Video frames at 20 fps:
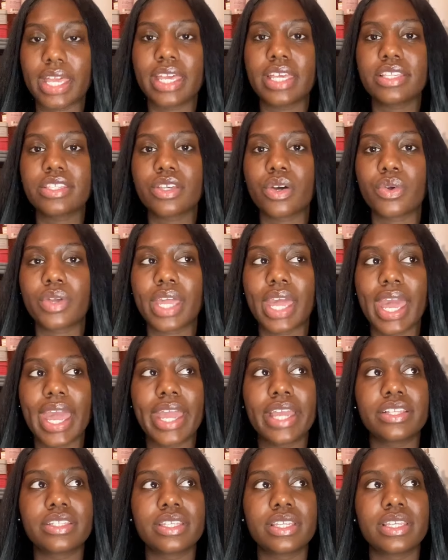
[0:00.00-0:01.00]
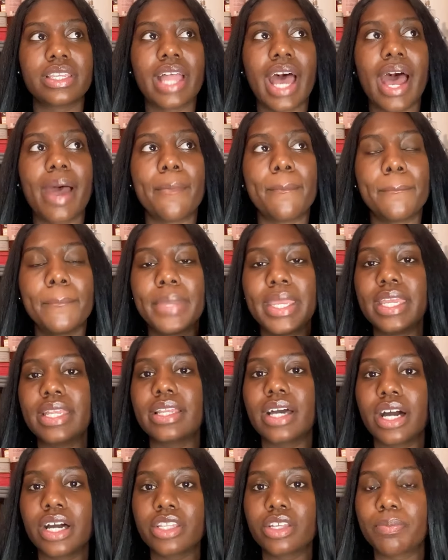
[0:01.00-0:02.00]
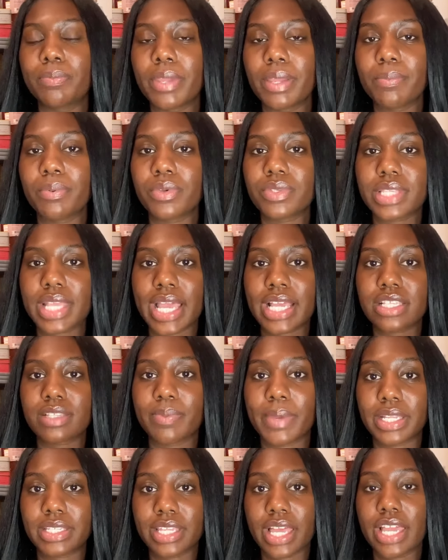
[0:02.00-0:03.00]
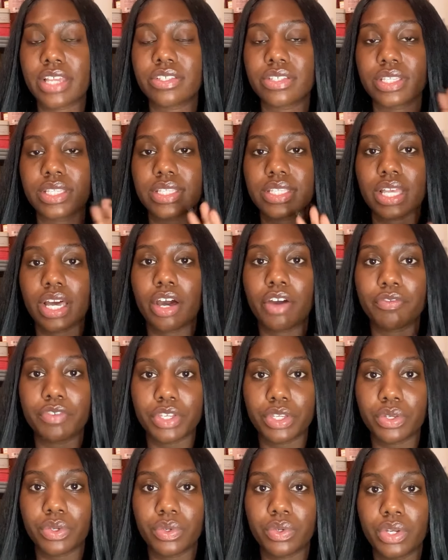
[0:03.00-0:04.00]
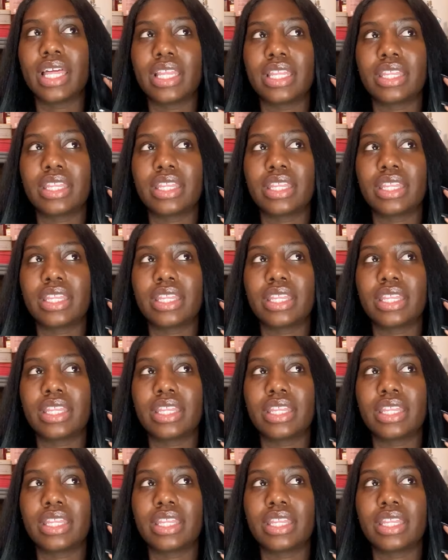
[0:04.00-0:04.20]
It's okay to not meet other people's expectations of you.